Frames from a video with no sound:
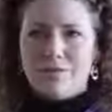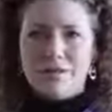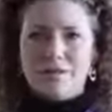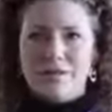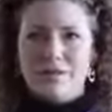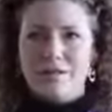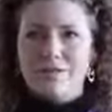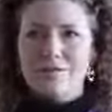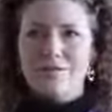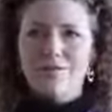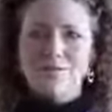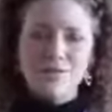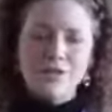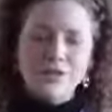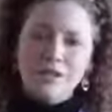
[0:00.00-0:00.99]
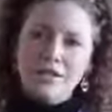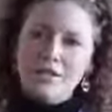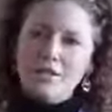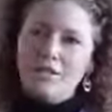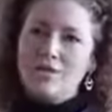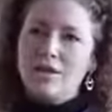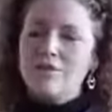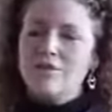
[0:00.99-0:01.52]
that's not it too.
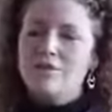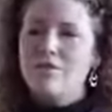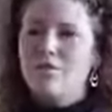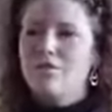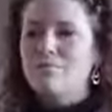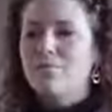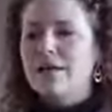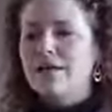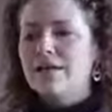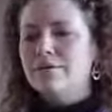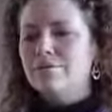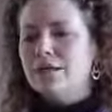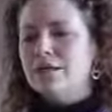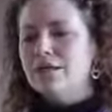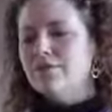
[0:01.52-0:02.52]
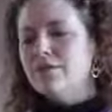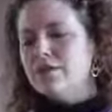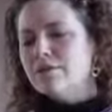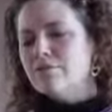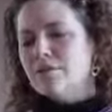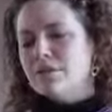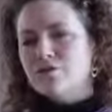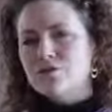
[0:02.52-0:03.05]
Okay, and so by, by giving
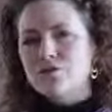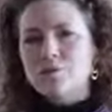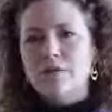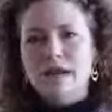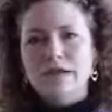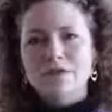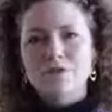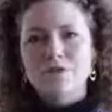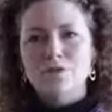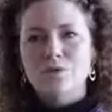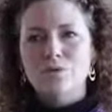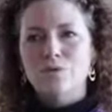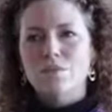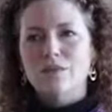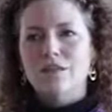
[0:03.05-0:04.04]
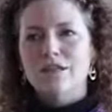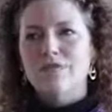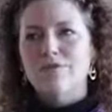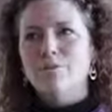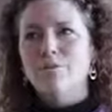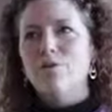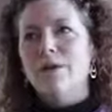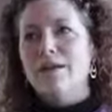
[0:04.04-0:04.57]
them things to react to, we give
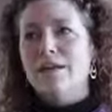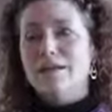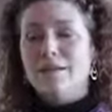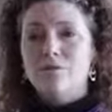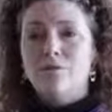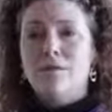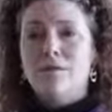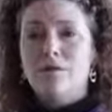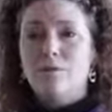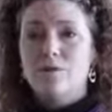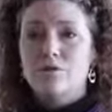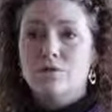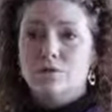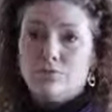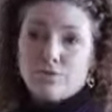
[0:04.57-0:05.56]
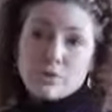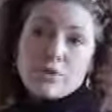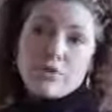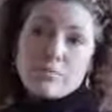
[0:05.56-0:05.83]
them a way to answer that question for